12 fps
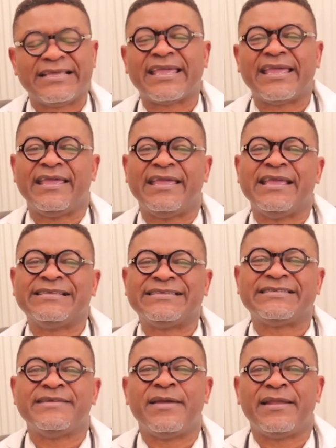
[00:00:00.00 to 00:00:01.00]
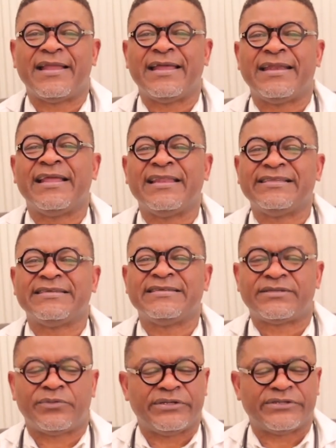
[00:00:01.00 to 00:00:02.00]
take a semen
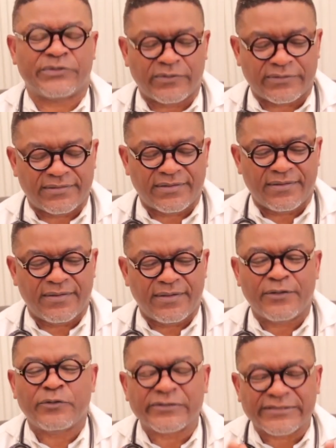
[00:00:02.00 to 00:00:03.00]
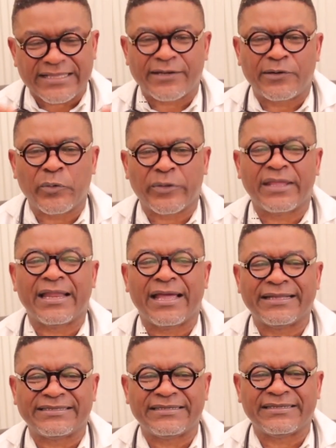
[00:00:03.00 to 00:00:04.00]
analysis result, you start looking
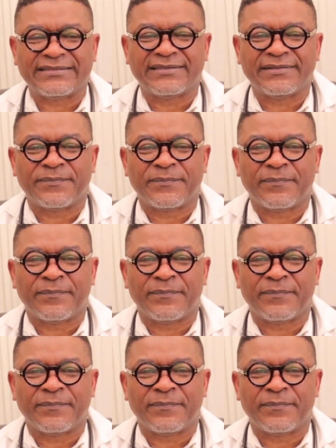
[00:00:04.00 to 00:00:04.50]
at it,